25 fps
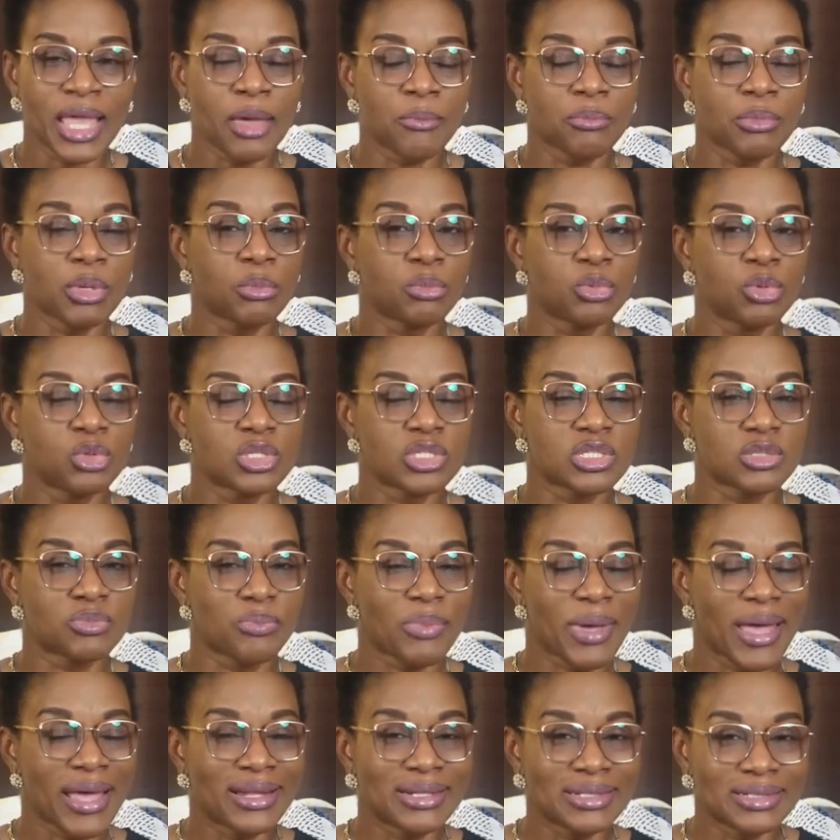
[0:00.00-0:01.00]
People
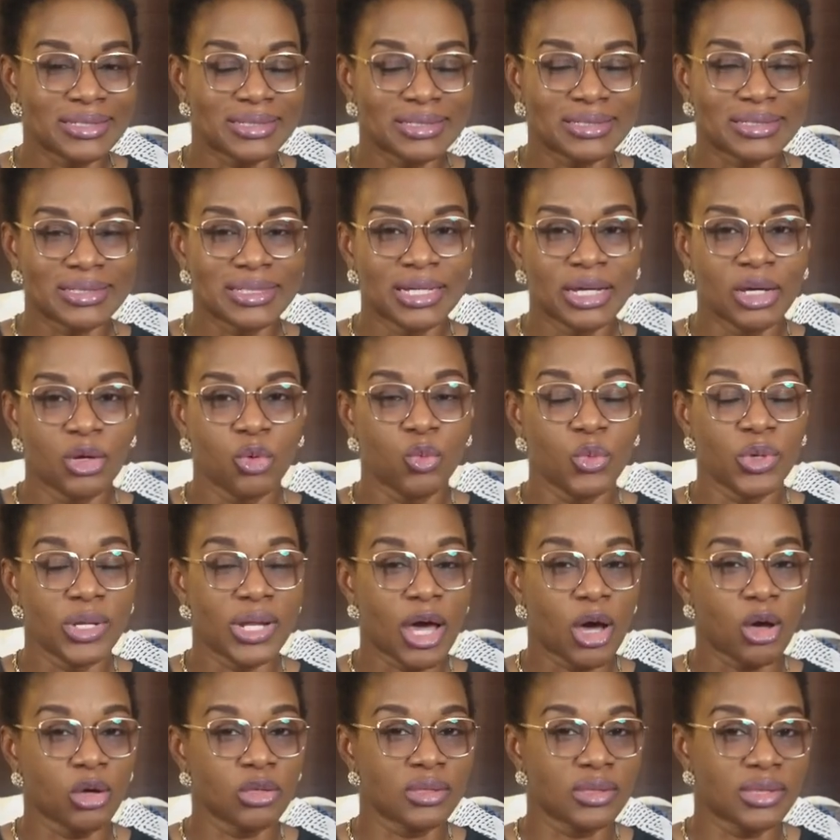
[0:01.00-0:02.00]
spend
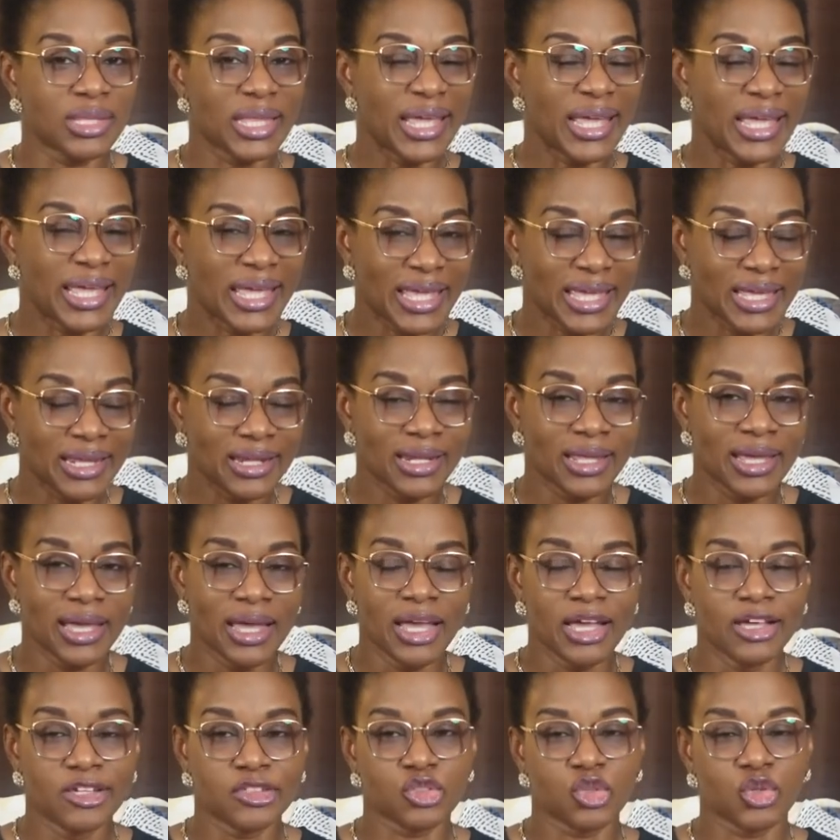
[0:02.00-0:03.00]
without thinking,
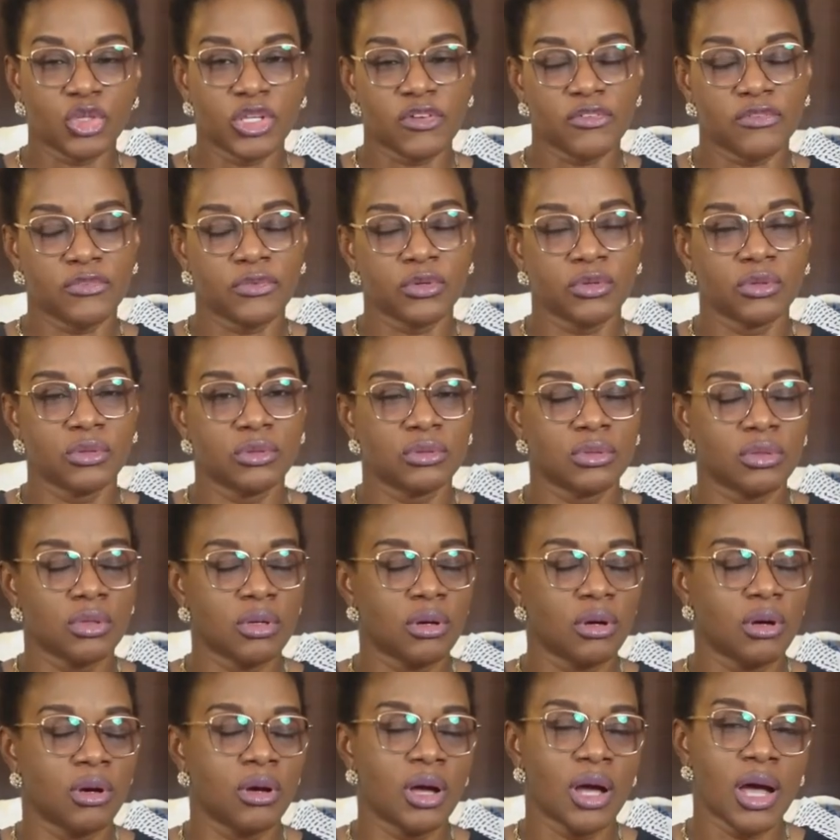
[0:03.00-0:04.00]
so they feel,
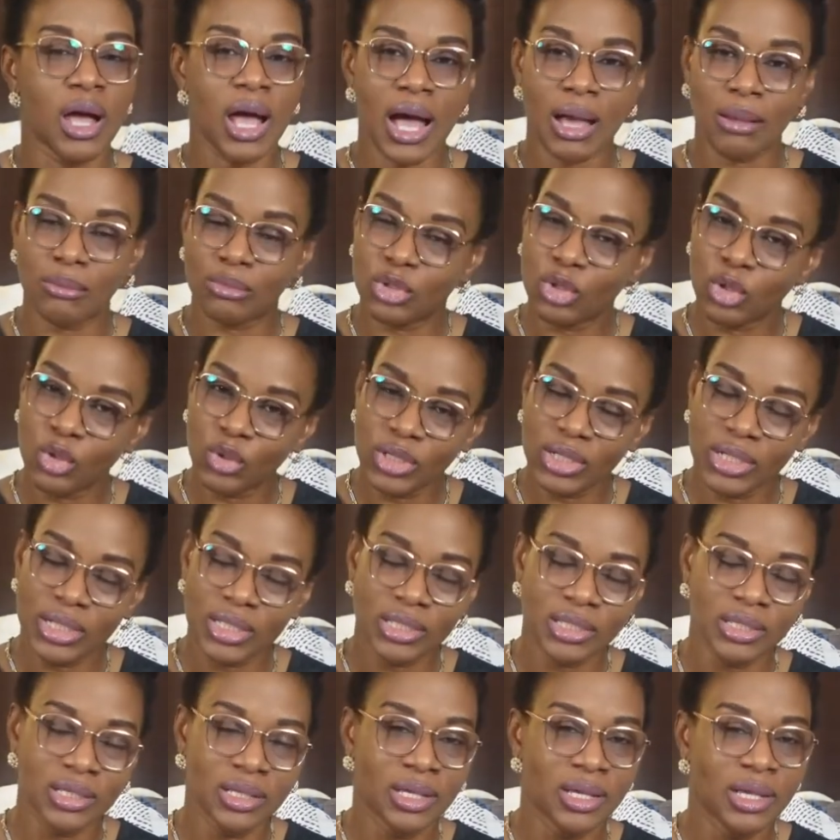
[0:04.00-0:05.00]
I'm
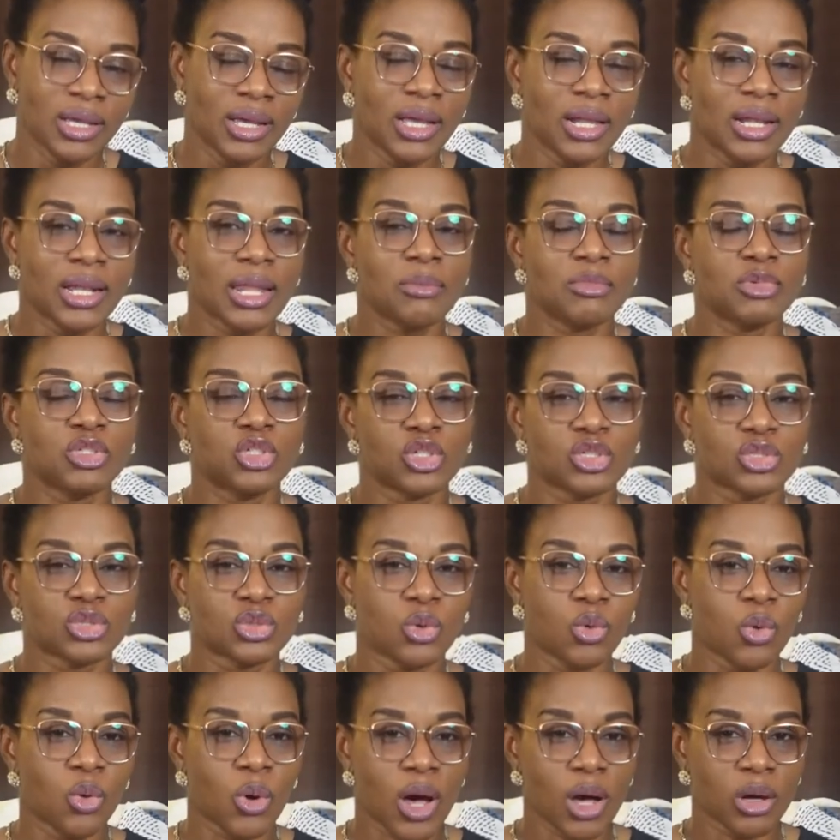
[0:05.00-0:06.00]
lonely, let me just
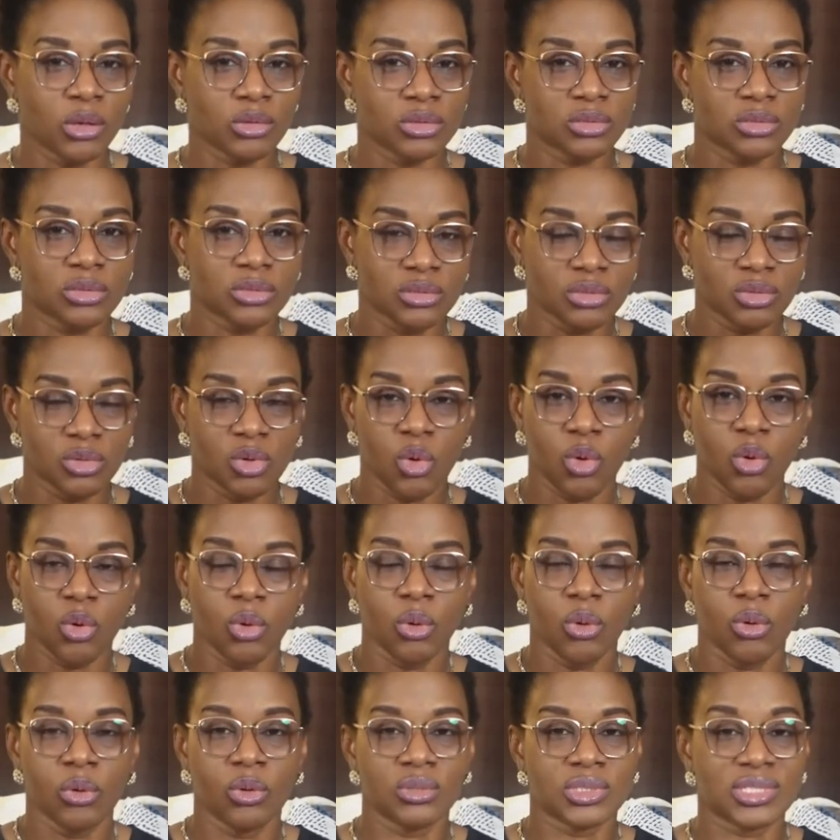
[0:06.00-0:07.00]
go out,
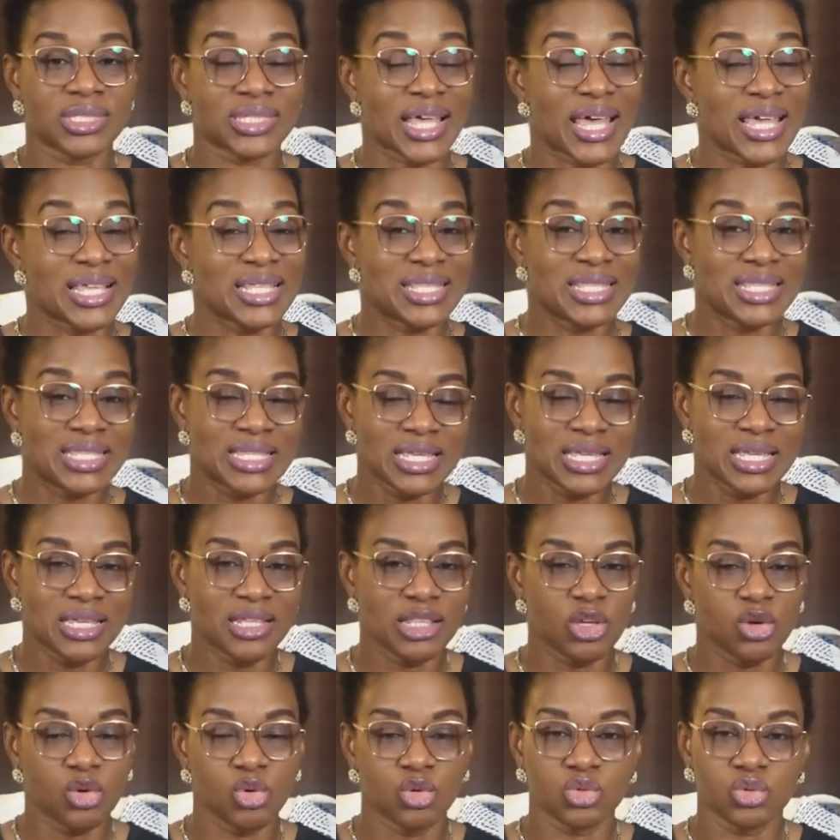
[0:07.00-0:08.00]
go sightsee.
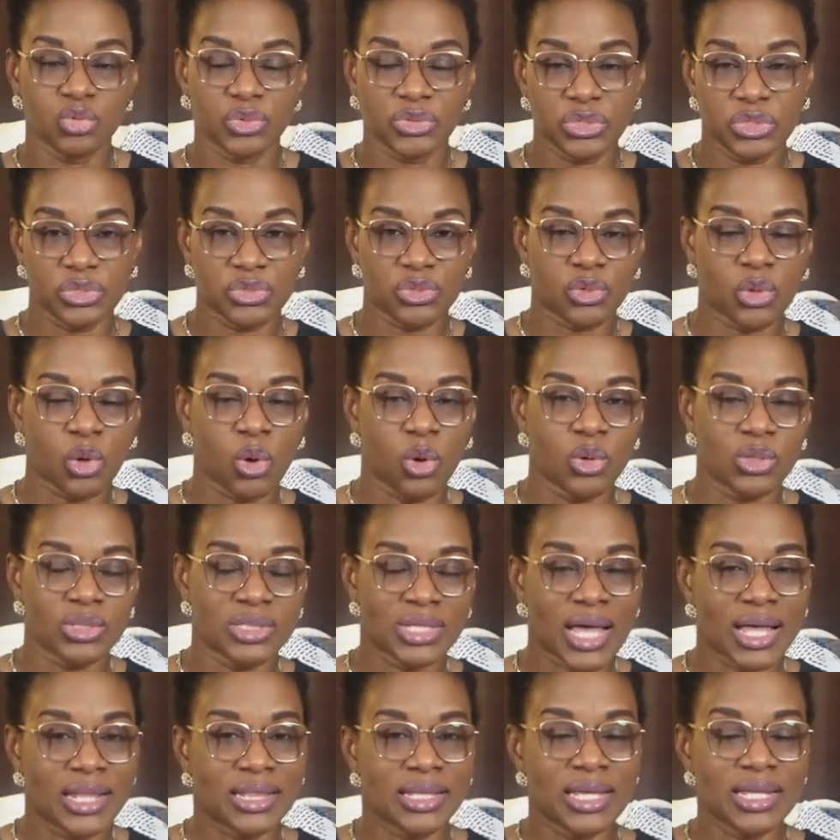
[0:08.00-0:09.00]
They go to the stores
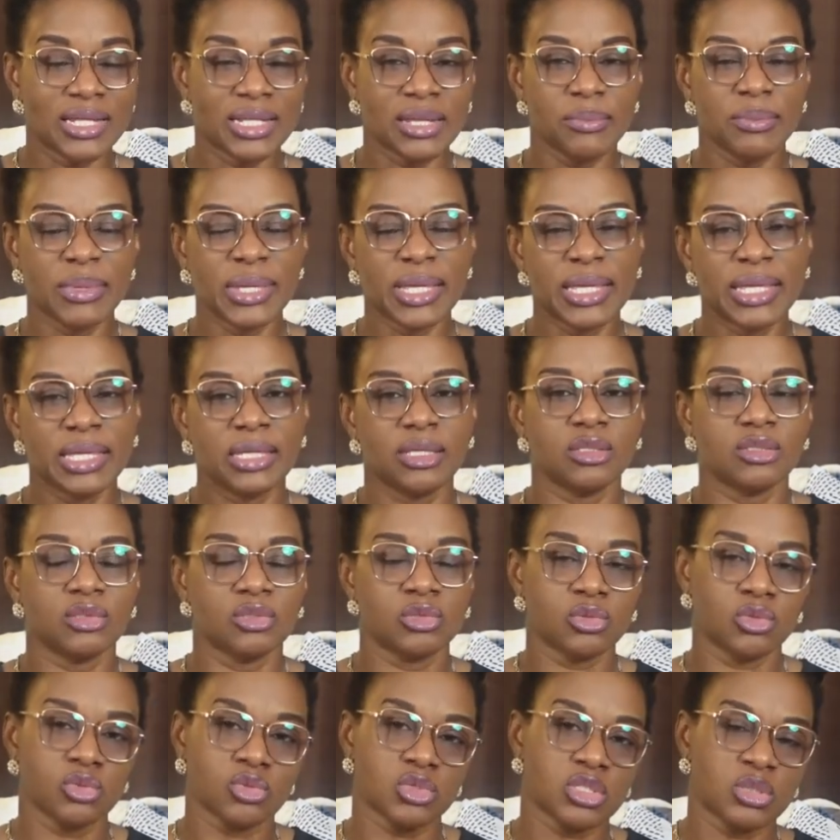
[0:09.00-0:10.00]
and then they begin
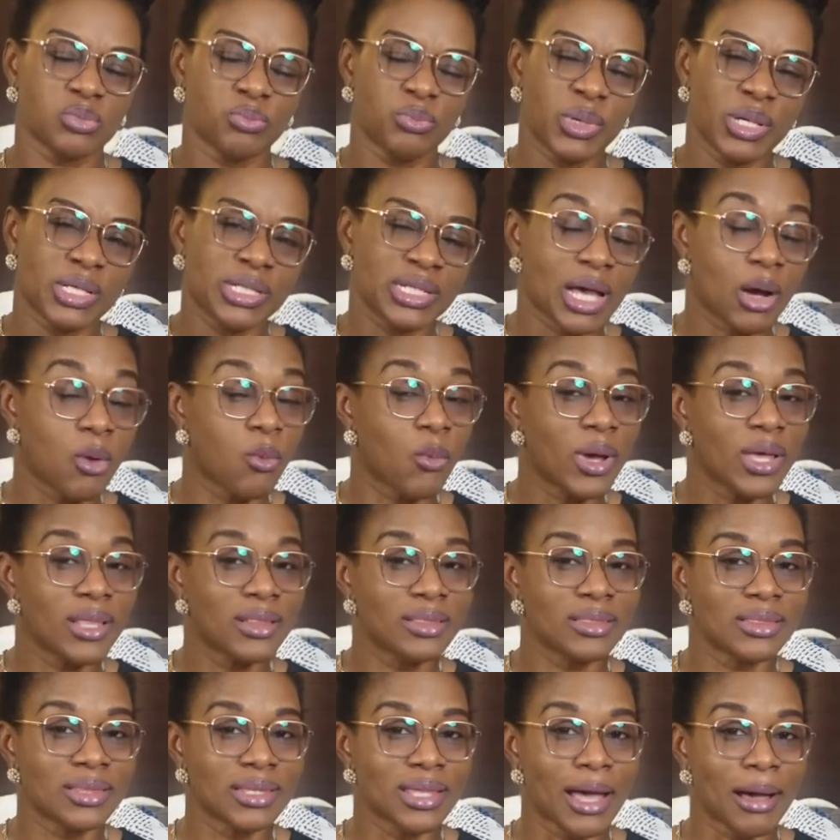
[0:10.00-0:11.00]
to spend, and when
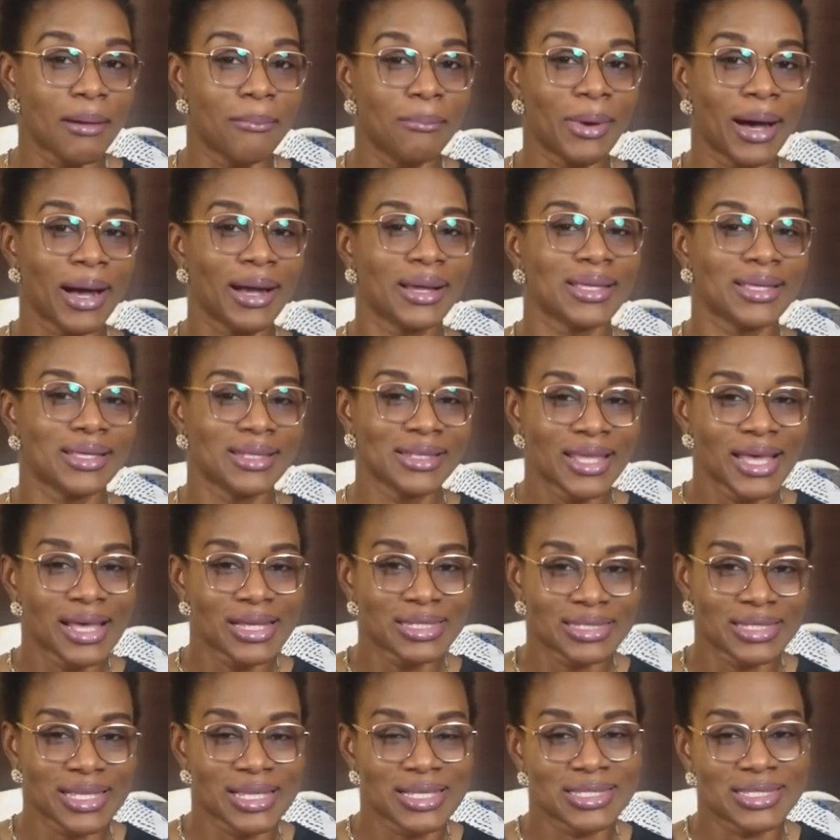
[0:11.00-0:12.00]
they are back in their
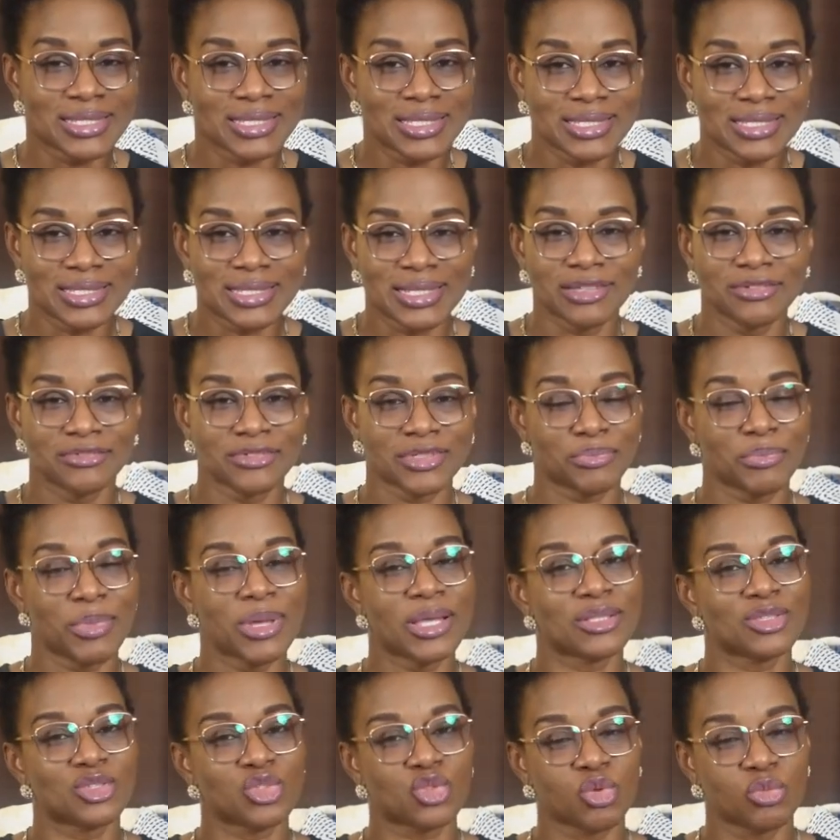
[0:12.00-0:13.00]
senses, they've
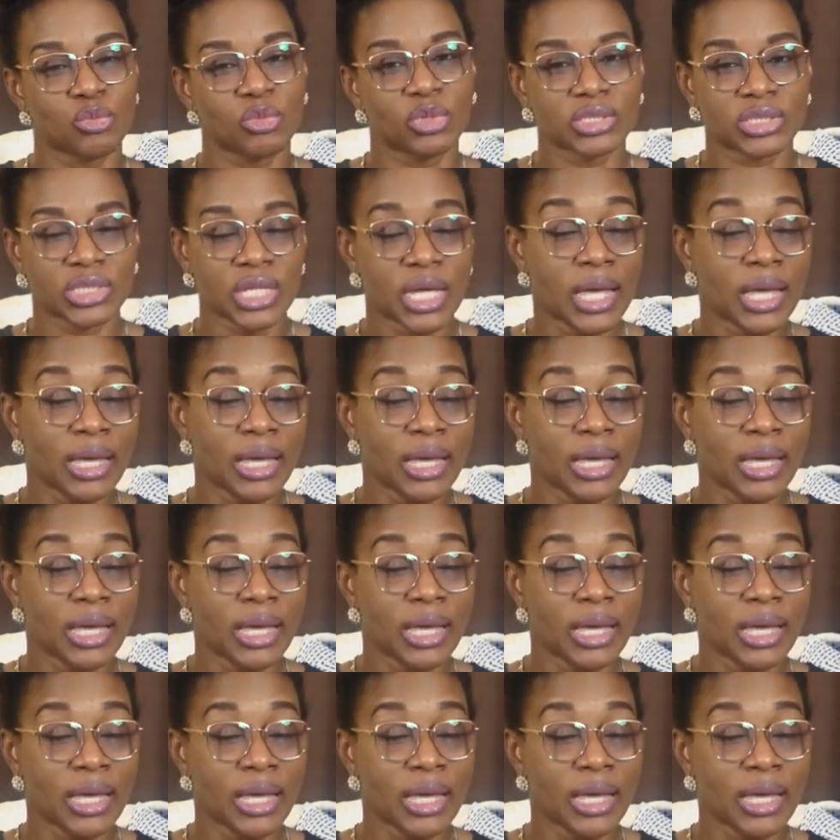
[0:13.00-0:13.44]
spent so much.